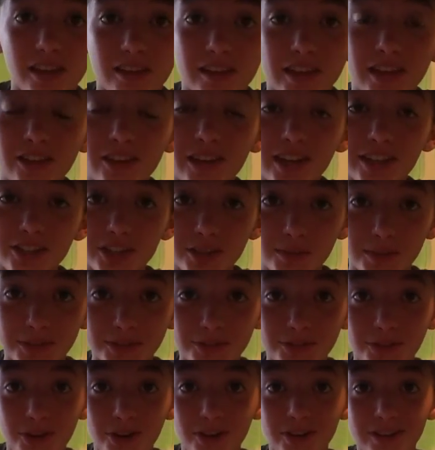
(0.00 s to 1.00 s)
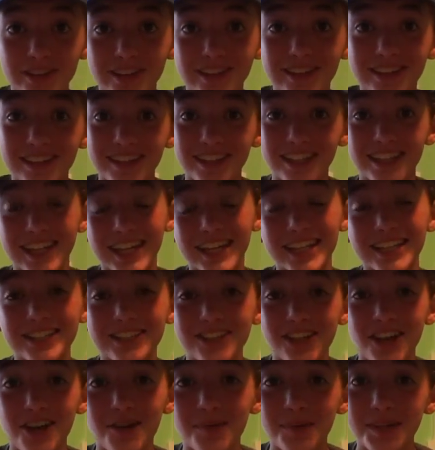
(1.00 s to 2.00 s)
Thank you guys so much for all of the nice
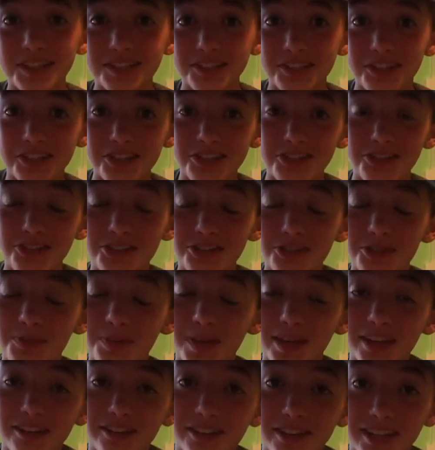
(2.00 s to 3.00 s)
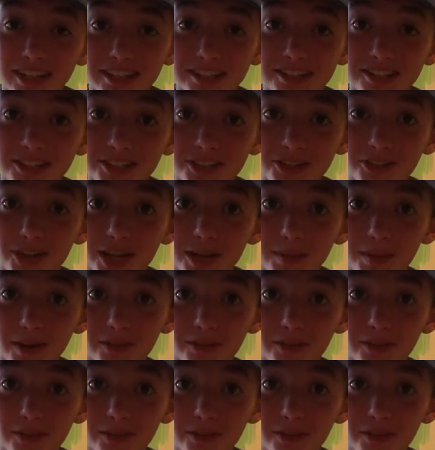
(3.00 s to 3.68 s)
comments on YouTube and on Instagram.